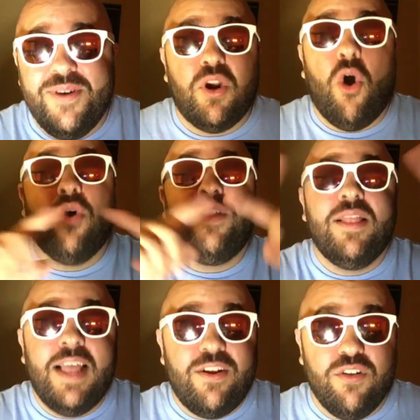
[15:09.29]
But all the
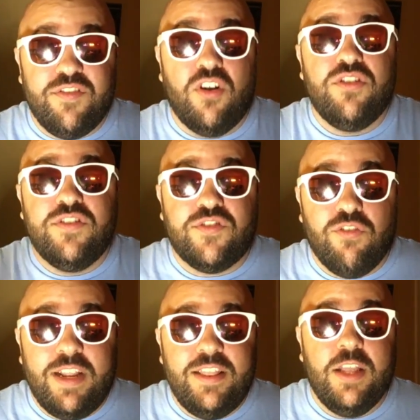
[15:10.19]
letters on the
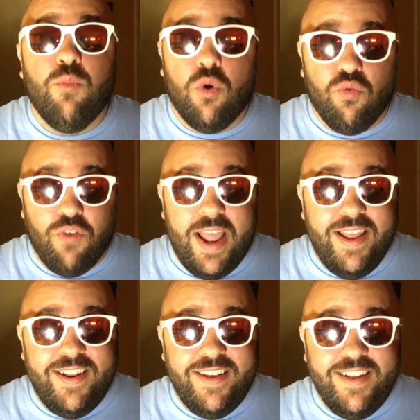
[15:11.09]
screen that were red,